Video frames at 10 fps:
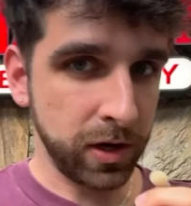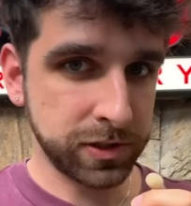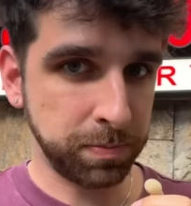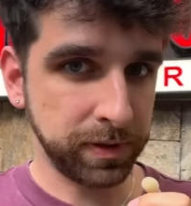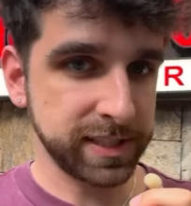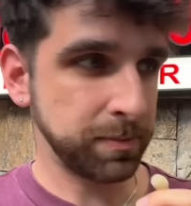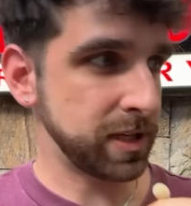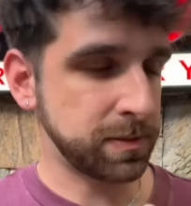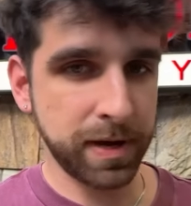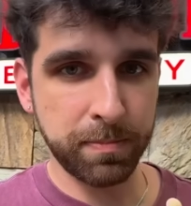here's the place I'm gonna
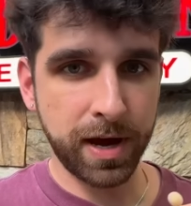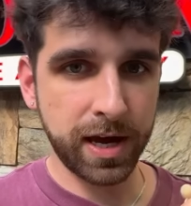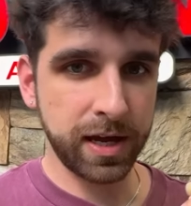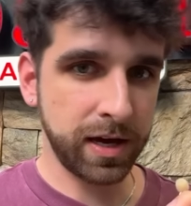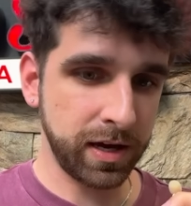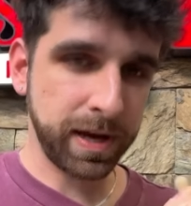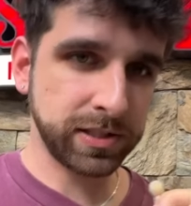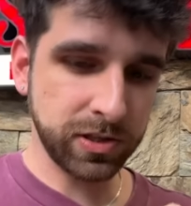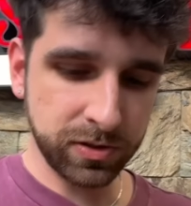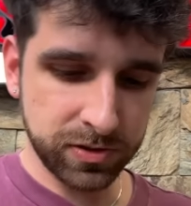spend my uh,
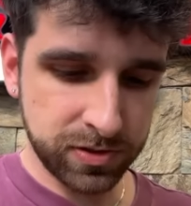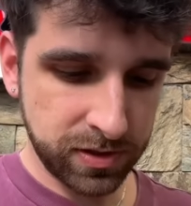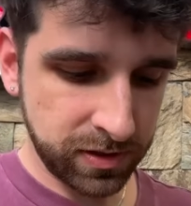pesos.